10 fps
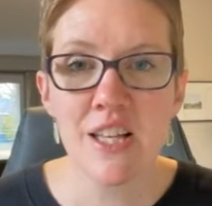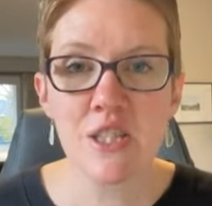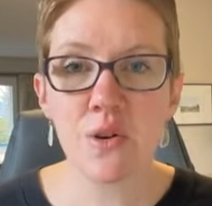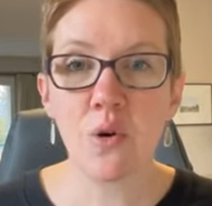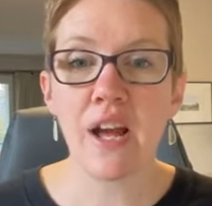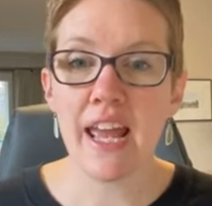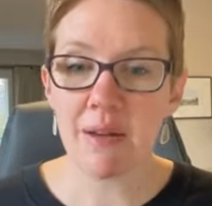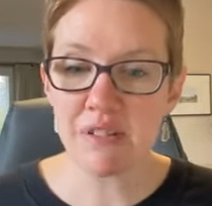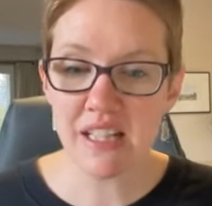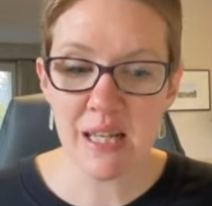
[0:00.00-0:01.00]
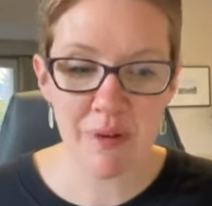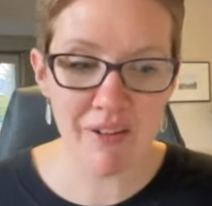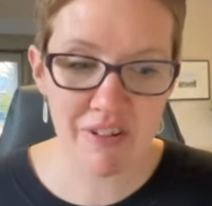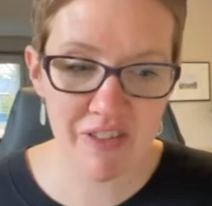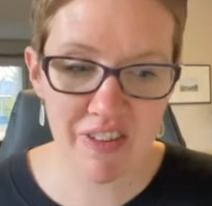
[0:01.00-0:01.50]
So aim to keep
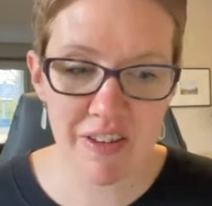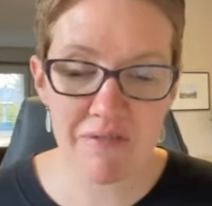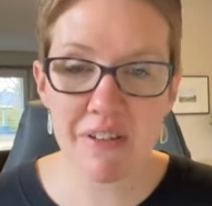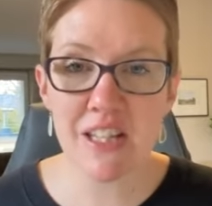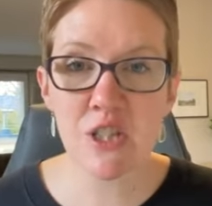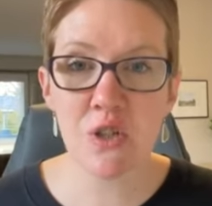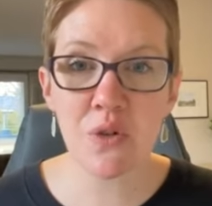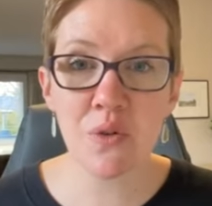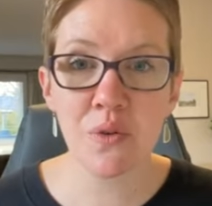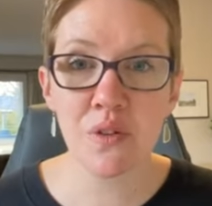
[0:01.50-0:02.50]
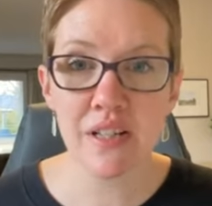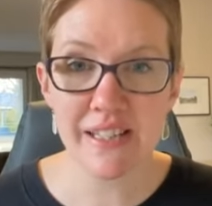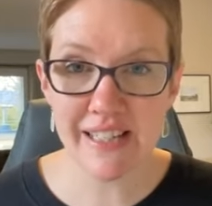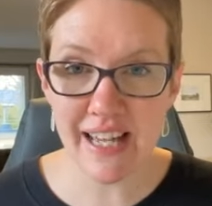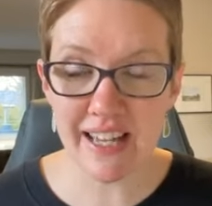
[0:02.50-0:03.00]
everything that fits you
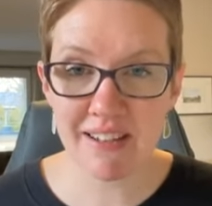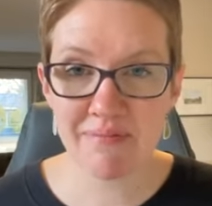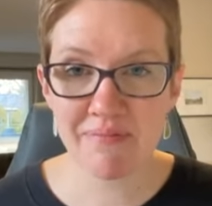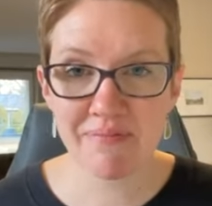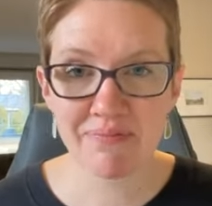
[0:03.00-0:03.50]
today.